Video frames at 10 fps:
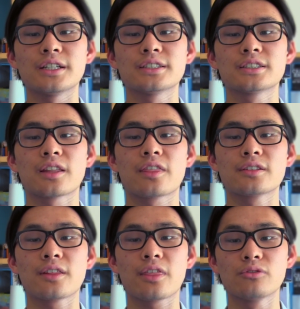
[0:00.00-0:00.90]
nice,
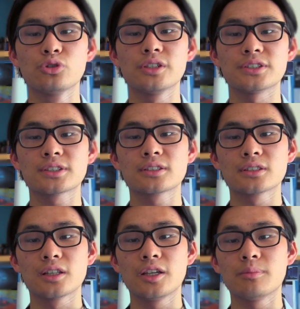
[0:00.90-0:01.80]
really
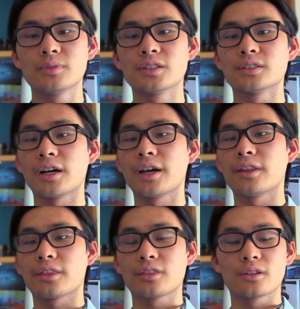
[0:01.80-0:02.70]
slim design.
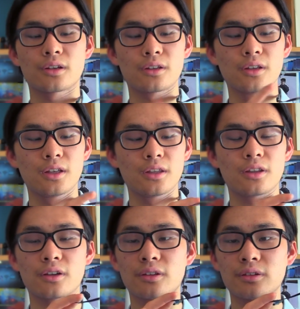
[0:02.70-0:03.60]
Like
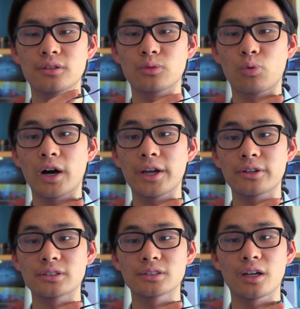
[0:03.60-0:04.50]
the
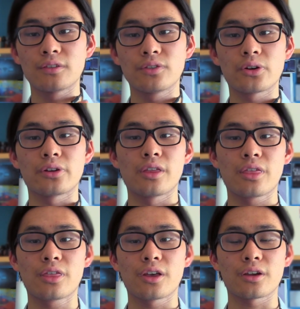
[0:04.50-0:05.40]
wire is not very
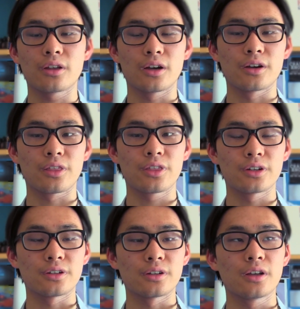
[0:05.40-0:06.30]
thick,
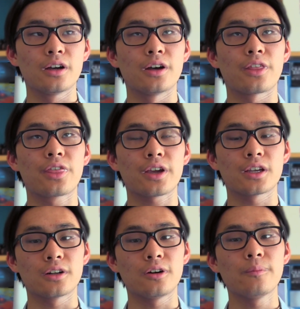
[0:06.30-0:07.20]
thick
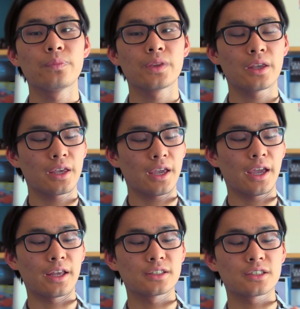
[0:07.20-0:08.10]
at all,
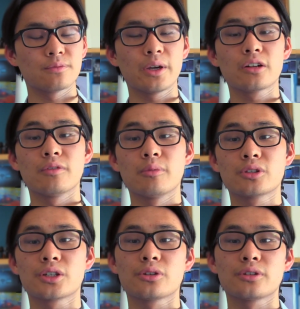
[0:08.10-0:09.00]
and it's made of a
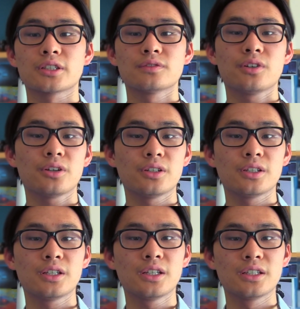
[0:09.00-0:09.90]
material that's
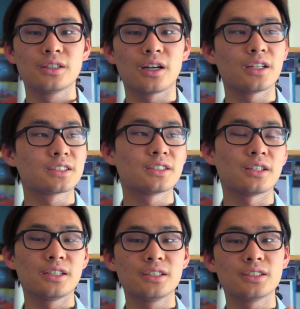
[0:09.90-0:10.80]
it's
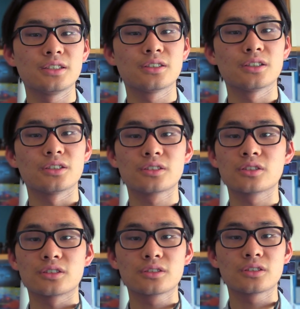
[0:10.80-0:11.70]
not easy
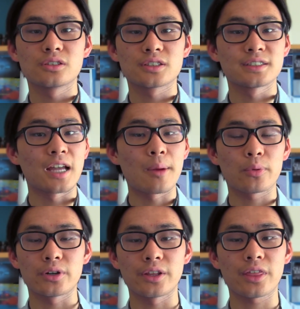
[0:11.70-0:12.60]
to snap
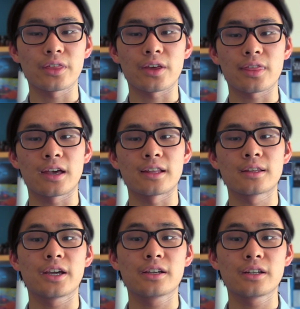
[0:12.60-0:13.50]
or anything like that.
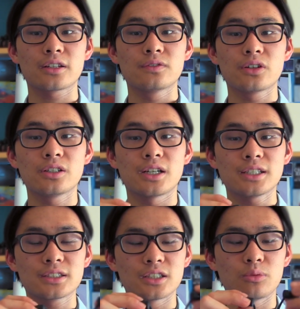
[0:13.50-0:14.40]
And they connect very
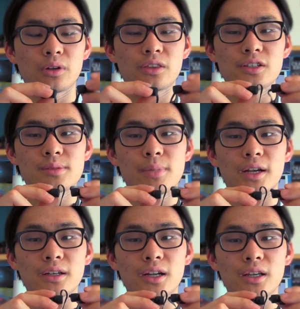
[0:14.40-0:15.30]
nicely with these
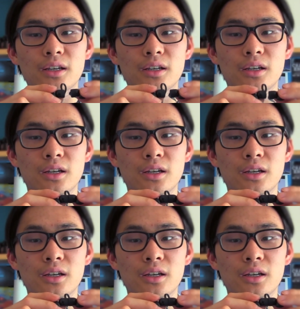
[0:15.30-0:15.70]
magnetic